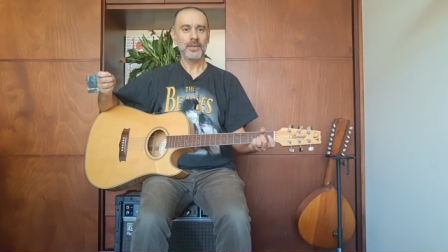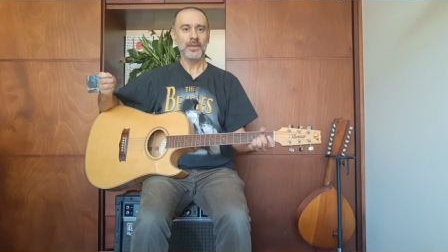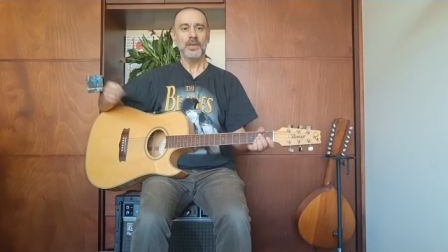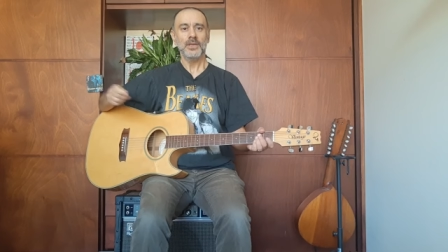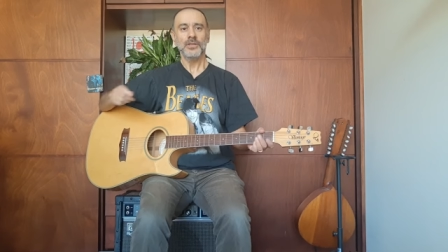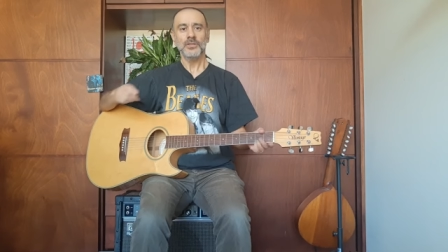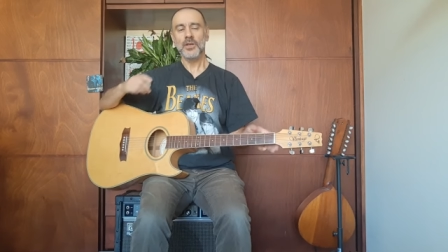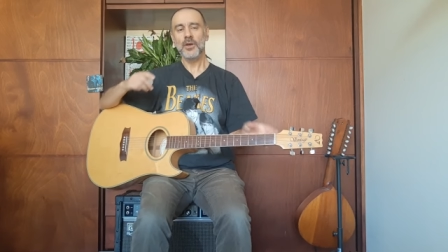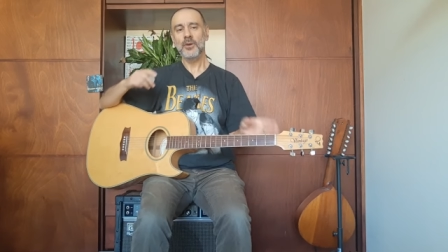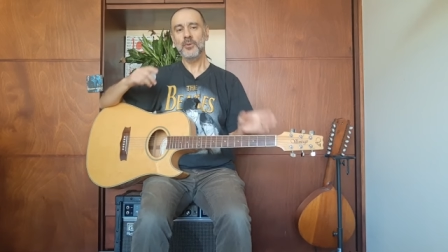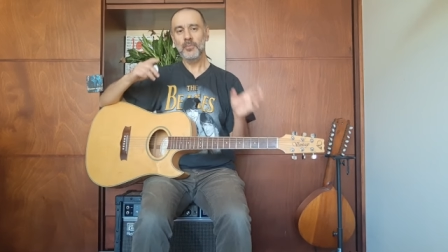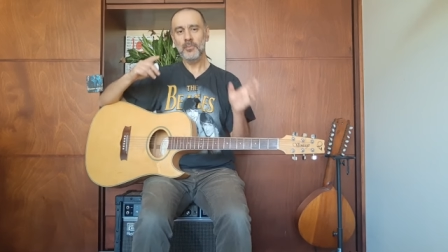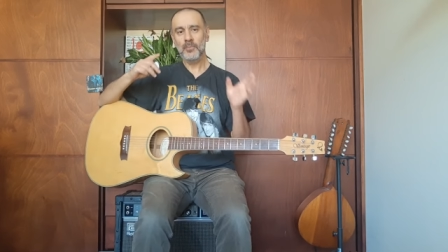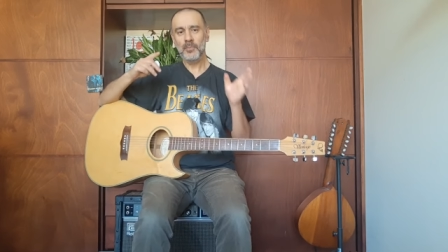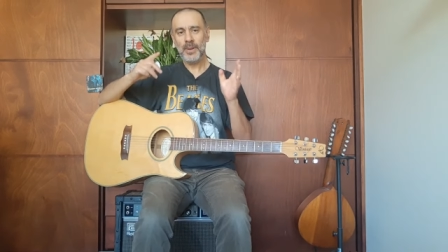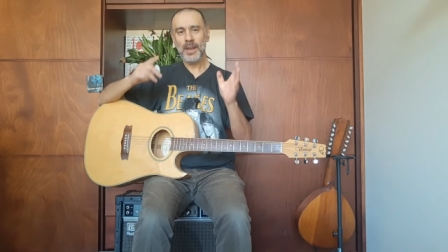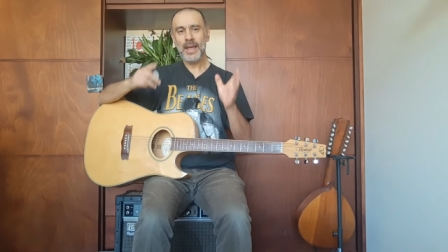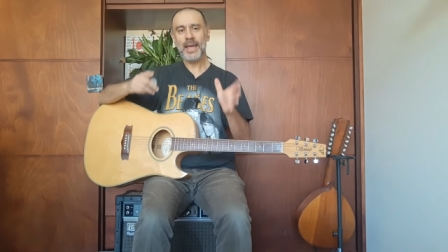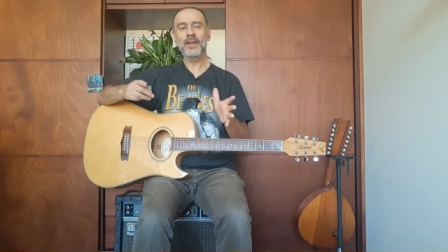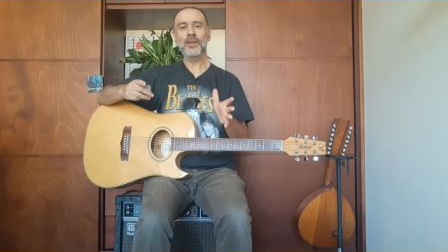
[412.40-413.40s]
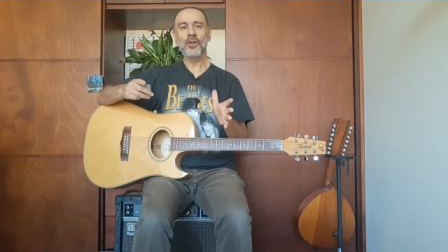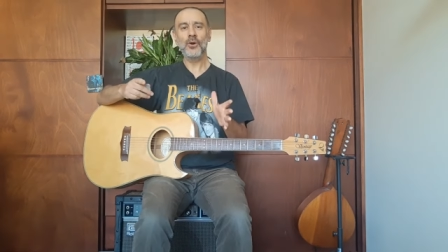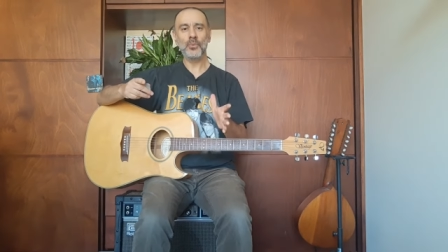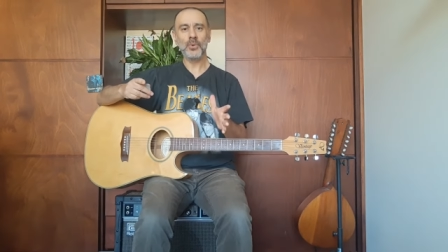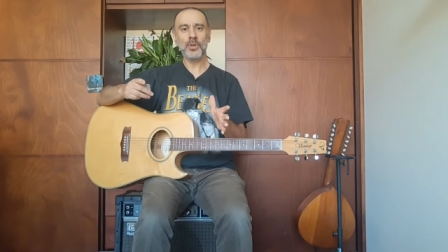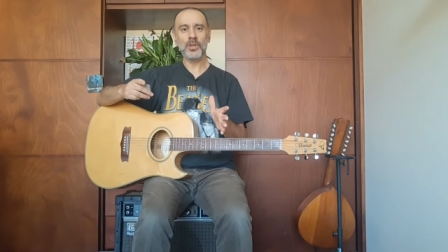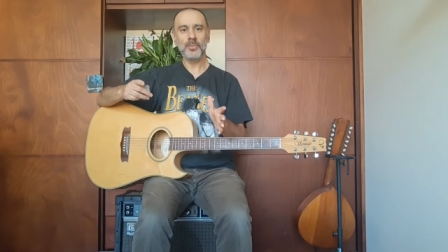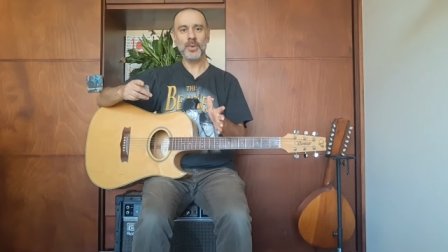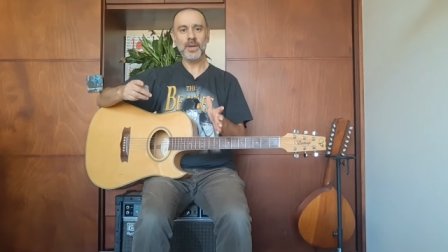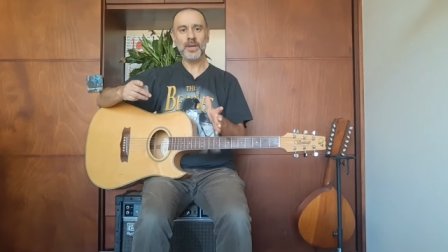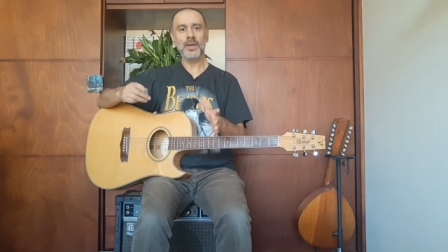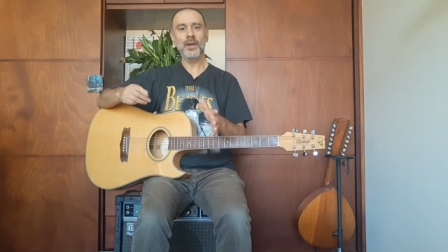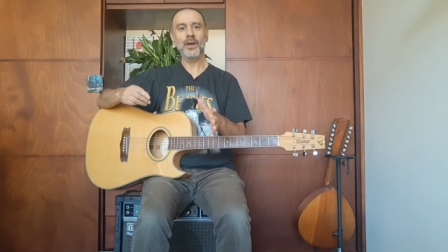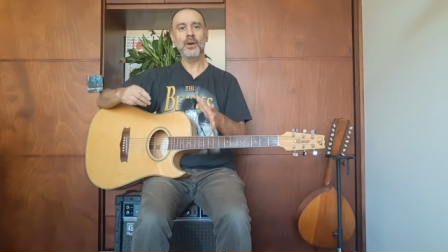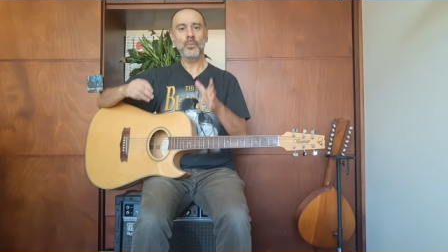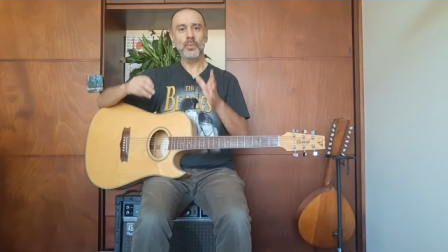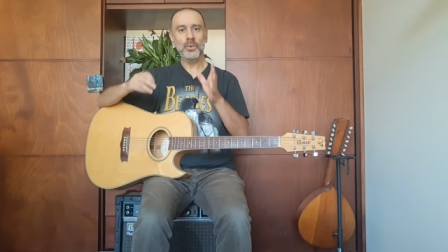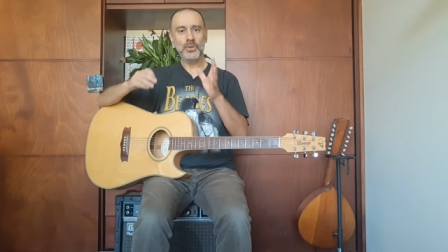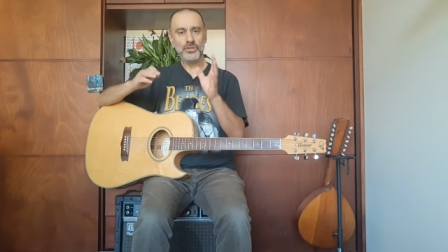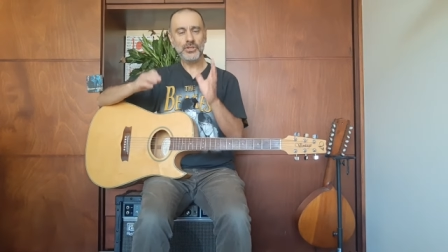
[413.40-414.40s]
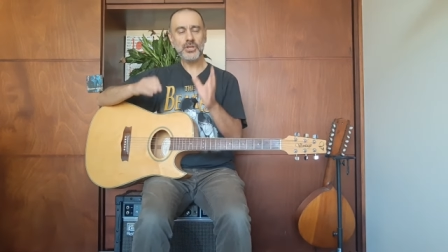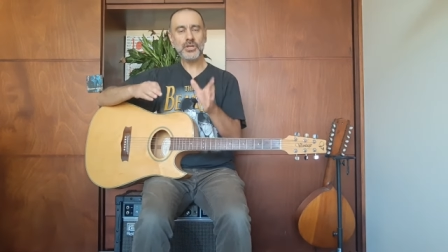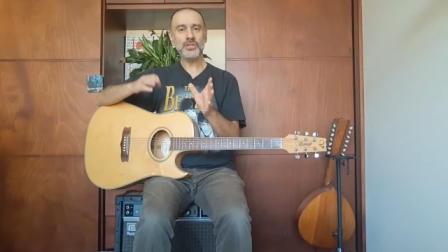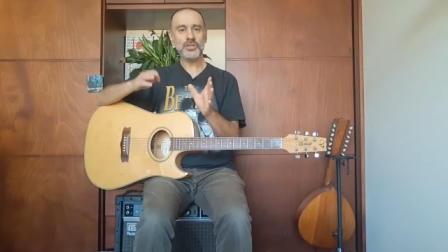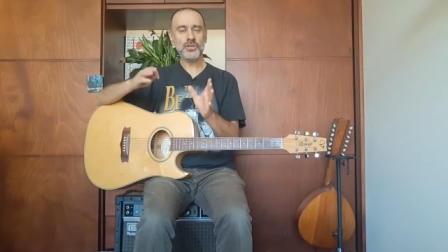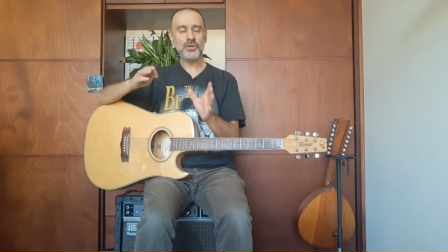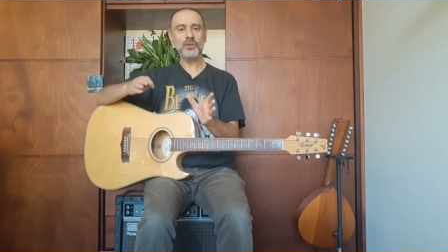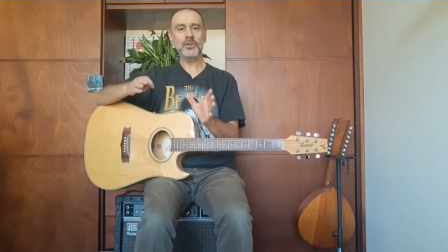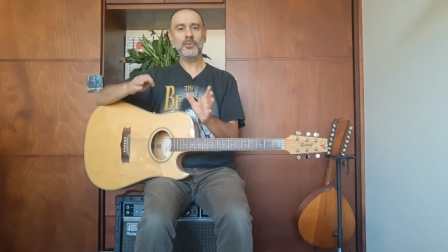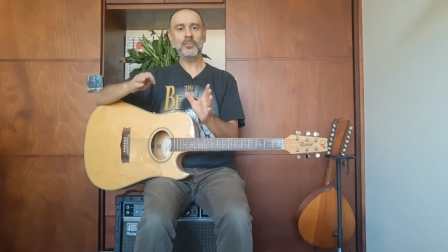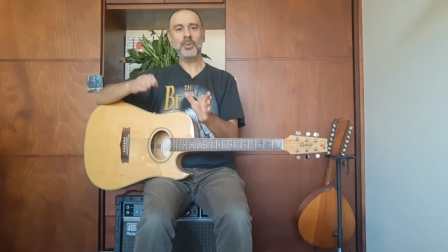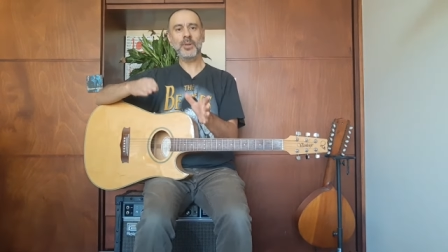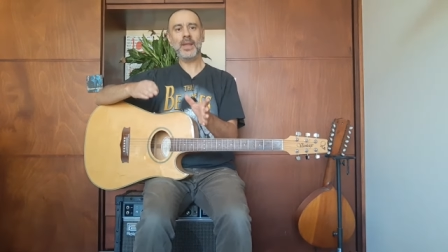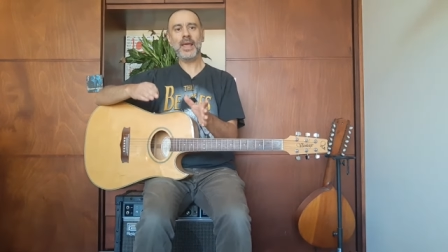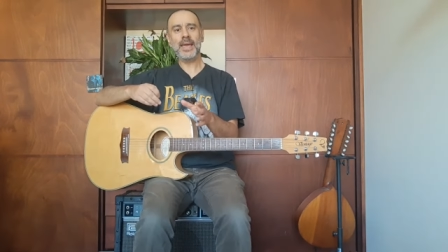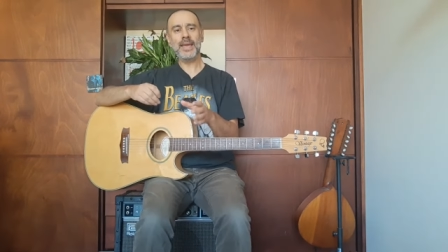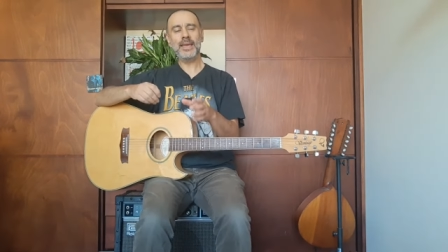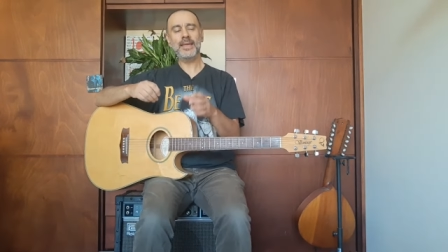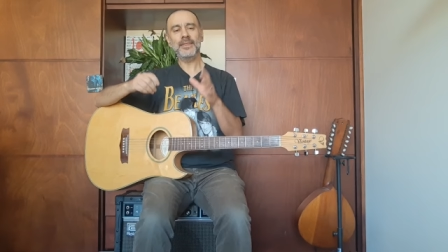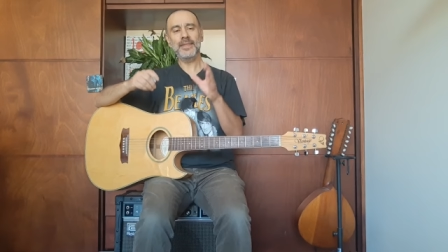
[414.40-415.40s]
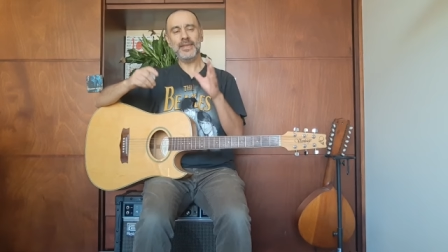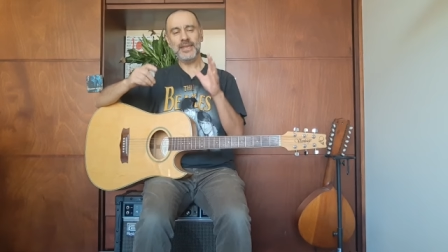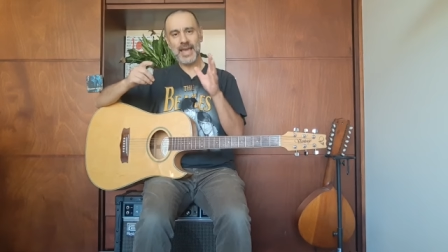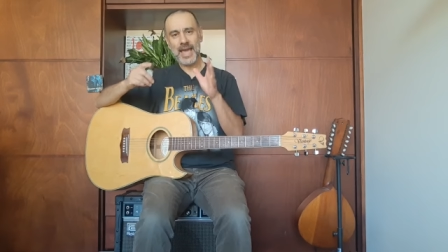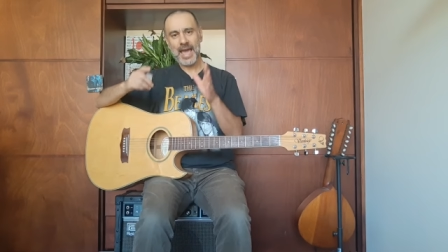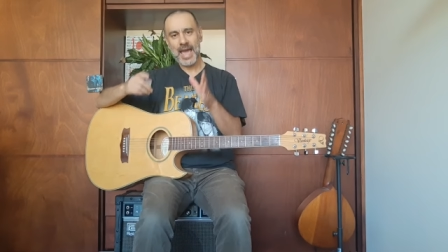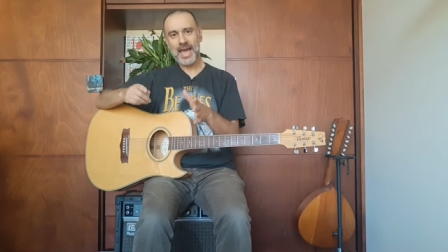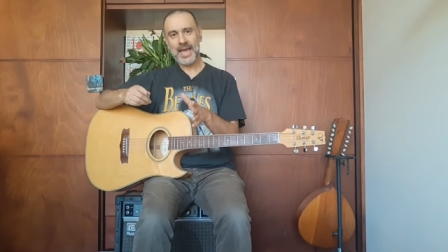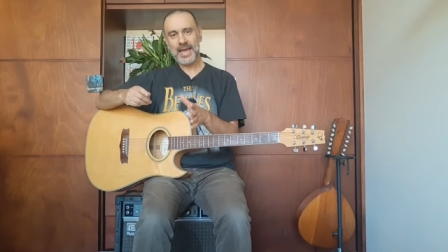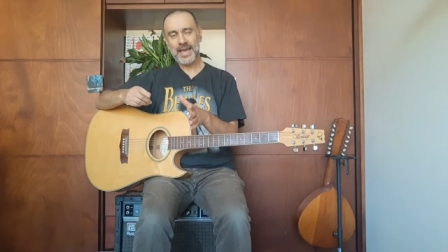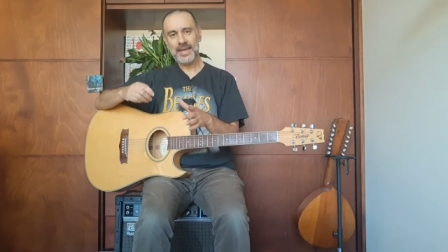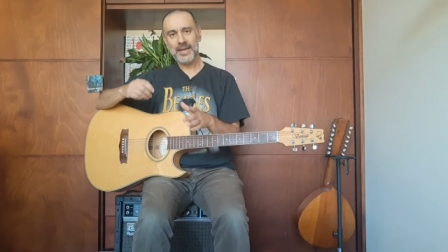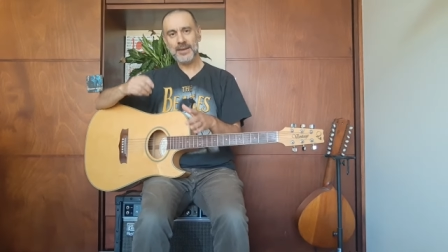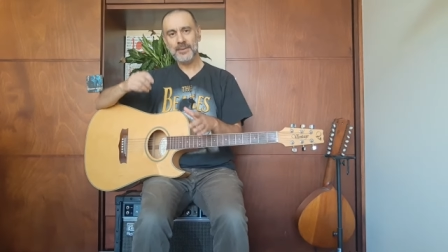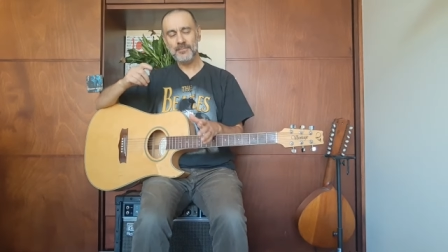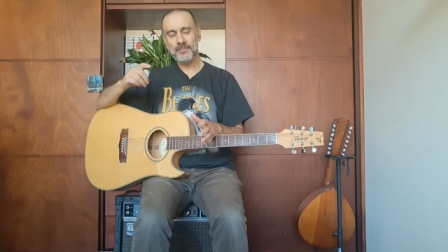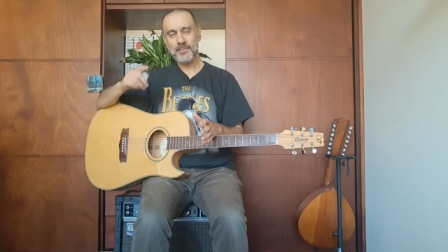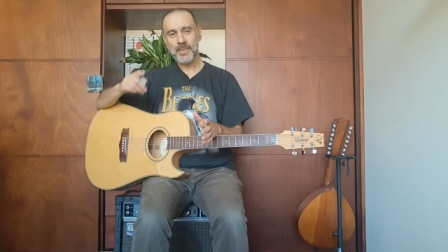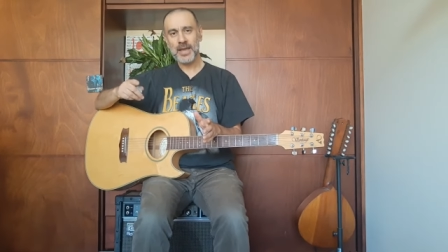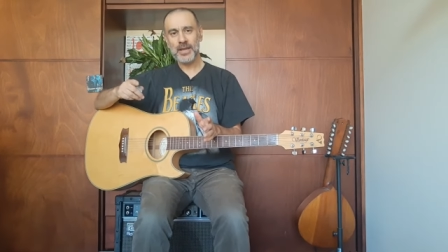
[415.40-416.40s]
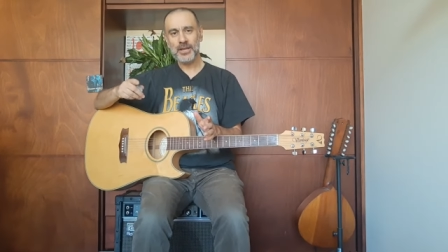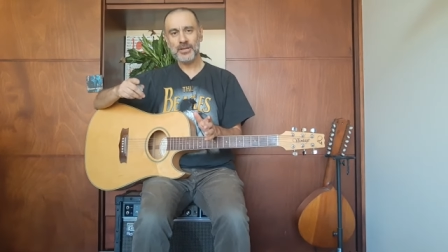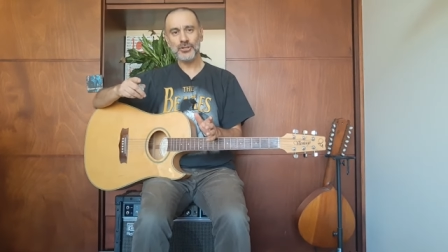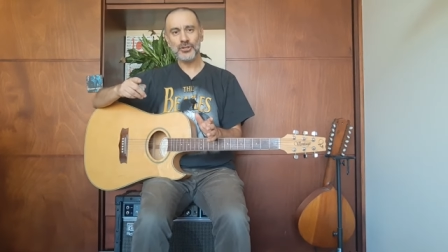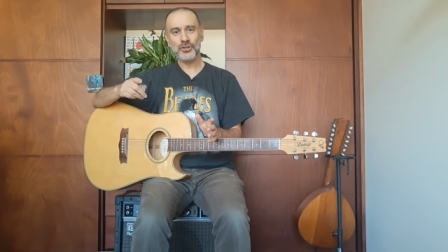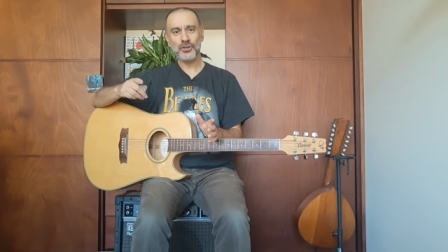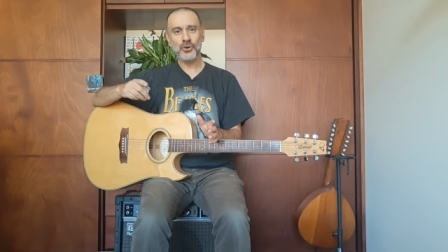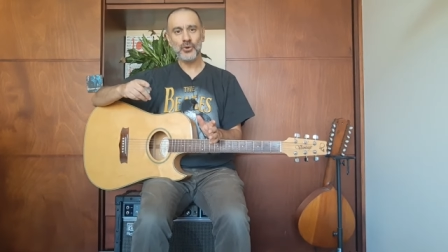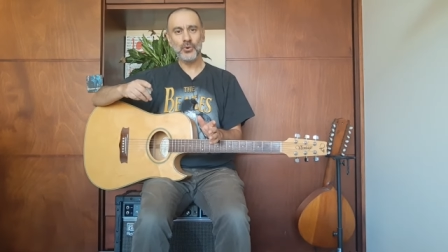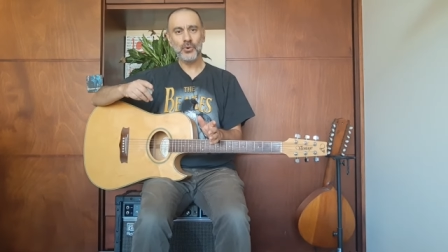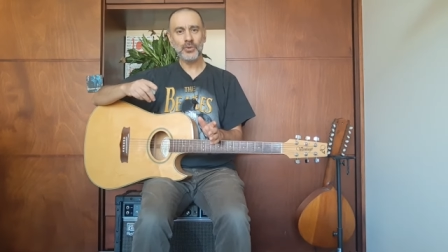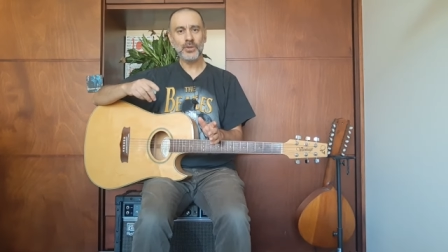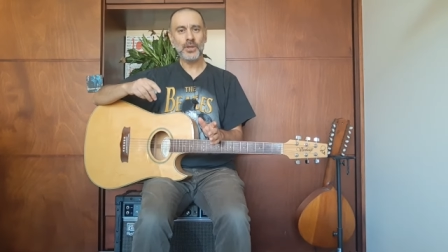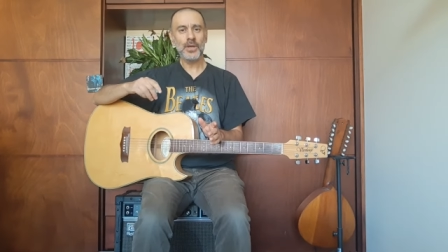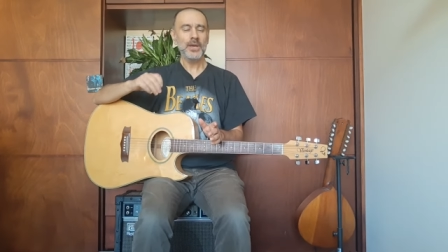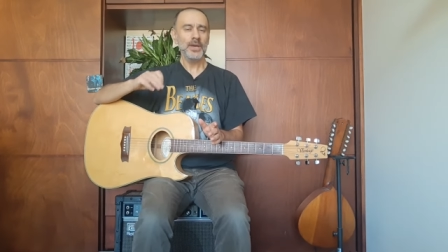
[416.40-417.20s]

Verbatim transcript: So play along with me. We're just going to play the A major chord